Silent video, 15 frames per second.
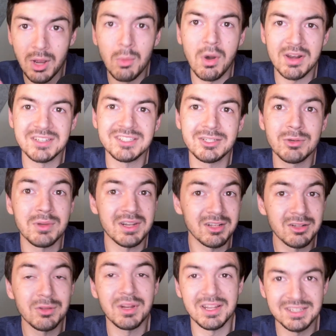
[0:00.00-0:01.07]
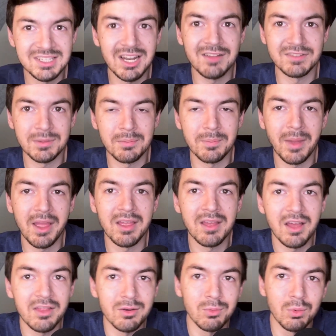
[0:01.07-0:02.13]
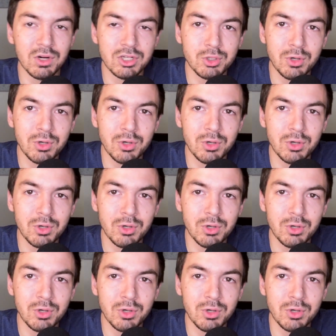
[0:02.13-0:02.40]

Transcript: I wanted to include it instead of some of my other word